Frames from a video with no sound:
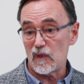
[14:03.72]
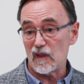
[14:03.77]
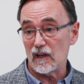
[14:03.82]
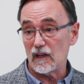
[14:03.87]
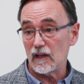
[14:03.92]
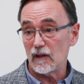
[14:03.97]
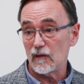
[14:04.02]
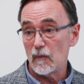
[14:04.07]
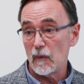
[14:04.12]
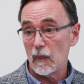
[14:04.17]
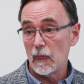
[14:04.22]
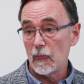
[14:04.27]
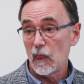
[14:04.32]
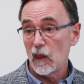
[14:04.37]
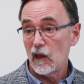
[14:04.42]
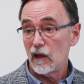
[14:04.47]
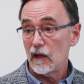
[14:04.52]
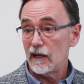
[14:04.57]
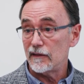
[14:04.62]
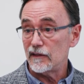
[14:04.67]
thing.
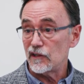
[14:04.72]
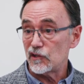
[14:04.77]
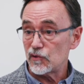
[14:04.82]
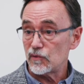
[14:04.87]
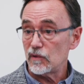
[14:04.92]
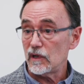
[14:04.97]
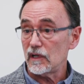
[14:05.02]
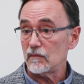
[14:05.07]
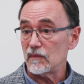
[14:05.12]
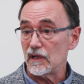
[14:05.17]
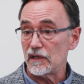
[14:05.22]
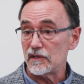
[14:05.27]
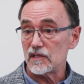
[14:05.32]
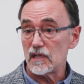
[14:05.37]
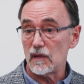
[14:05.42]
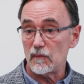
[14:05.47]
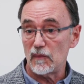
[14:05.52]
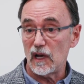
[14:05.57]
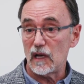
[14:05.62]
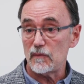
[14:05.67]
And the treatments
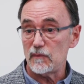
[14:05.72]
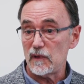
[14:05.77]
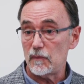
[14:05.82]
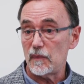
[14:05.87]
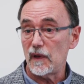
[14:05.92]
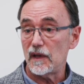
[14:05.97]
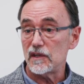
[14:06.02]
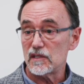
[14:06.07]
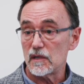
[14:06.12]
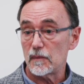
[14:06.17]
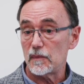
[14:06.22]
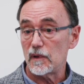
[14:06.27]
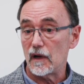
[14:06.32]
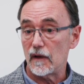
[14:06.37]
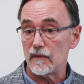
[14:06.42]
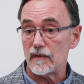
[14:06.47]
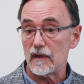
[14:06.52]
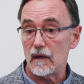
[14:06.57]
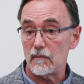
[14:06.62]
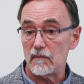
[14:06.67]
that might be based
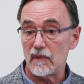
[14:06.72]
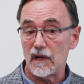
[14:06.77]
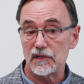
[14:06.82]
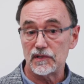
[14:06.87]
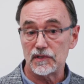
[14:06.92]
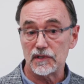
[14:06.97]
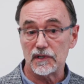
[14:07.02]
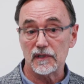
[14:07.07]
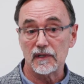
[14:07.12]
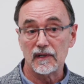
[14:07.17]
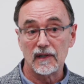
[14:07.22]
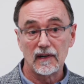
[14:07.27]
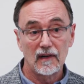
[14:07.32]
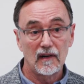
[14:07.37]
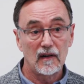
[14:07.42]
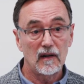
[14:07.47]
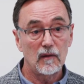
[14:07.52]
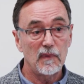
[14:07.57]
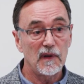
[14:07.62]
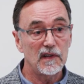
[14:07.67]
upon that measure
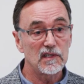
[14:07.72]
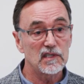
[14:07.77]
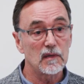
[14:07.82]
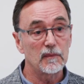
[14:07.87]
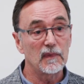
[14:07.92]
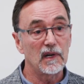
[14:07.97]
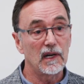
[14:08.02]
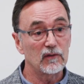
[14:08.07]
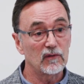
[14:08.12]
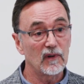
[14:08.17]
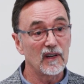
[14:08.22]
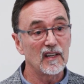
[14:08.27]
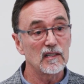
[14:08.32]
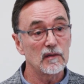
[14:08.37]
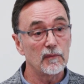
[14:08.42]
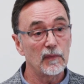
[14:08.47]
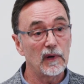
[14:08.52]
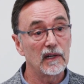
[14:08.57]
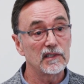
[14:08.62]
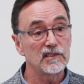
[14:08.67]
are based upon
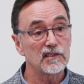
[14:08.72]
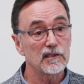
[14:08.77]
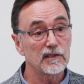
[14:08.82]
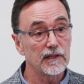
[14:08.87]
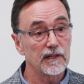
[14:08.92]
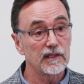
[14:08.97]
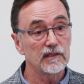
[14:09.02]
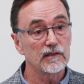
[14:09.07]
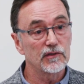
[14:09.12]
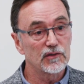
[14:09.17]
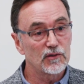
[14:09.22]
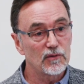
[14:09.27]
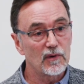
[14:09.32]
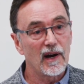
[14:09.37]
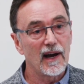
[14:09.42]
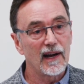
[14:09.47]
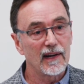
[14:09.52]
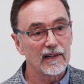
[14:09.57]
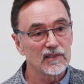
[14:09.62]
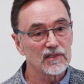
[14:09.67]
randomized clinical
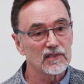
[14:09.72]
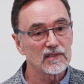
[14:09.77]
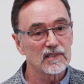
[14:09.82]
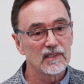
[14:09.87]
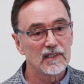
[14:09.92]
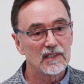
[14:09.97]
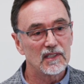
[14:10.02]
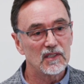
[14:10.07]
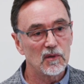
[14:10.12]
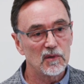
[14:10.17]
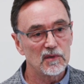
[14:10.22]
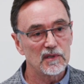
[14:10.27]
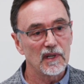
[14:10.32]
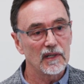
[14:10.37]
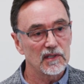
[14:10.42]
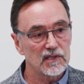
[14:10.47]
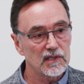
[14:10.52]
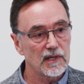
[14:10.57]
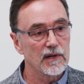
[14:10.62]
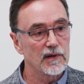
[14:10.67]
trials
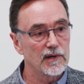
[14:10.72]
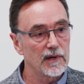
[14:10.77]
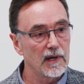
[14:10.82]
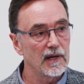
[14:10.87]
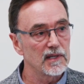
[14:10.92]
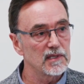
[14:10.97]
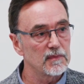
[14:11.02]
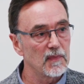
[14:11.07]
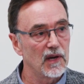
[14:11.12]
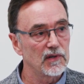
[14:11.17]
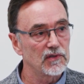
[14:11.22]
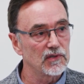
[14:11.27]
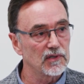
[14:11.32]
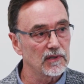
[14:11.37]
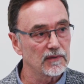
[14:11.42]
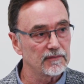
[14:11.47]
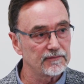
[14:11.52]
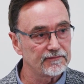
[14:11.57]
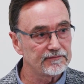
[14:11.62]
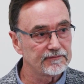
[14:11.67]
using a standardized measure.